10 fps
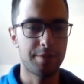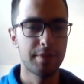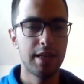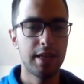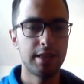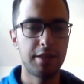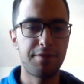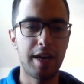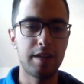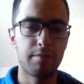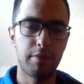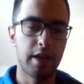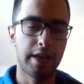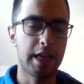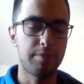define
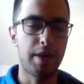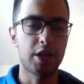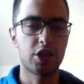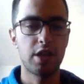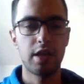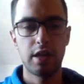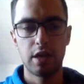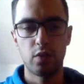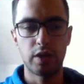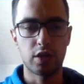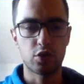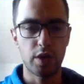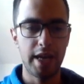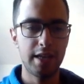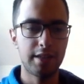get batch with
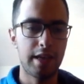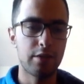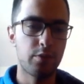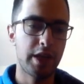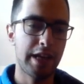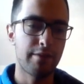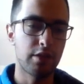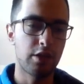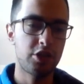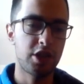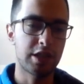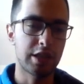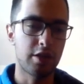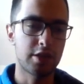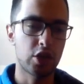train. Then we have logit
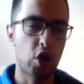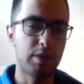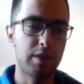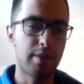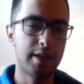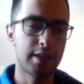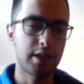slots optimizer,